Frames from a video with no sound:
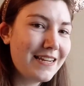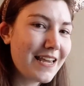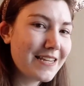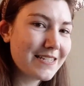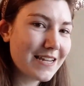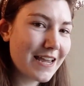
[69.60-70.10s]

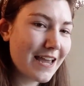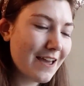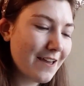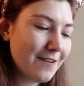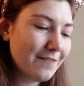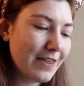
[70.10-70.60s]
Next I
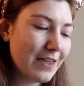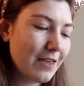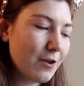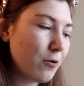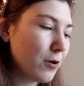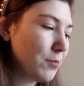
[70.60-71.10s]
have
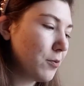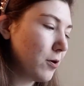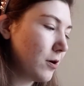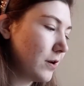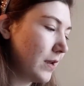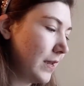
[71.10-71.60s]
a
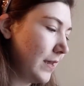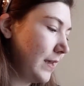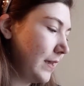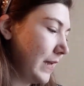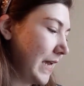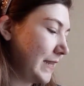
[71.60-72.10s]
corkboard,
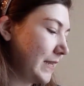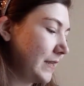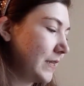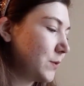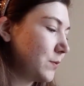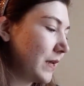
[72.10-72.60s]
and
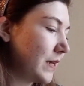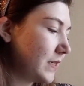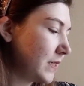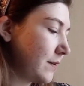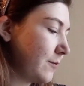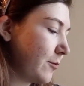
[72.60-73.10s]
then this one has
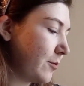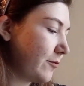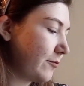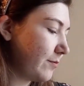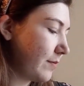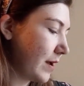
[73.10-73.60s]
some
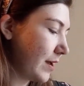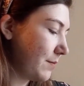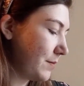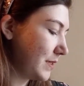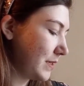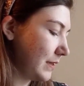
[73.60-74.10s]
of my
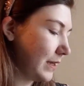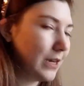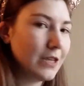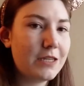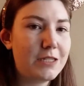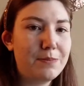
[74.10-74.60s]

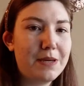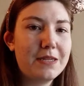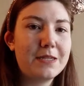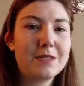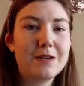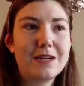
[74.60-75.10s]
miscellaneous
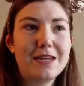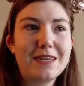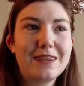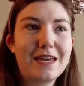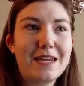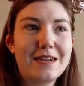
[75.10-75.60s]
pins on
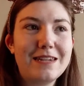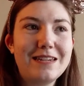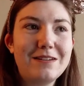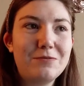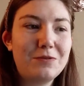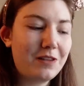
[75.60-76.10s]
it that
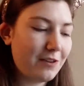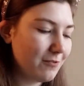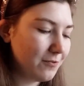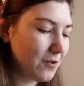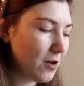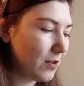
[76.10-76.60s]
didn't really
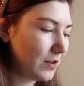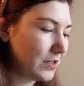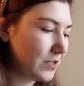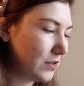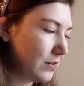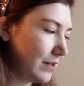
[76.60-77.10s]
fall
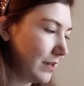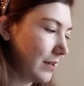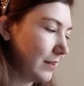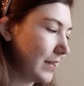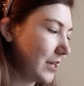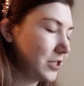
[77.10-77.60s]
into any
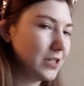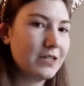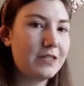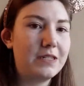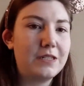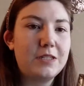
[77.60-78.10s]

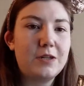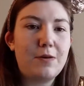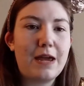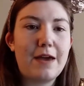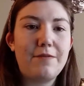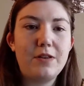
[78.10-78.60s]
collections, and so
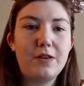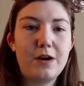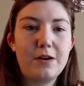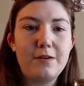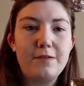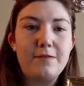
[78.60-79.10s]
I have a
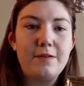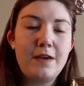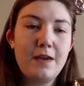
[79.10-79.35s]
lot of